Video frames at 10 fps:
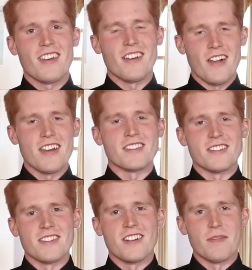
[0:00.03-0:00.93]
Elias
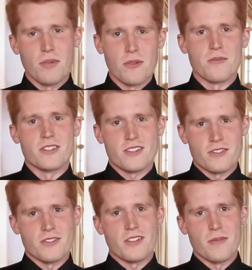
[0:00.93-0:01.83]
here at Boulder Ridge
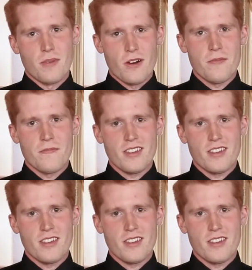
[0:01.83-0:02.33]
Country Club Bar.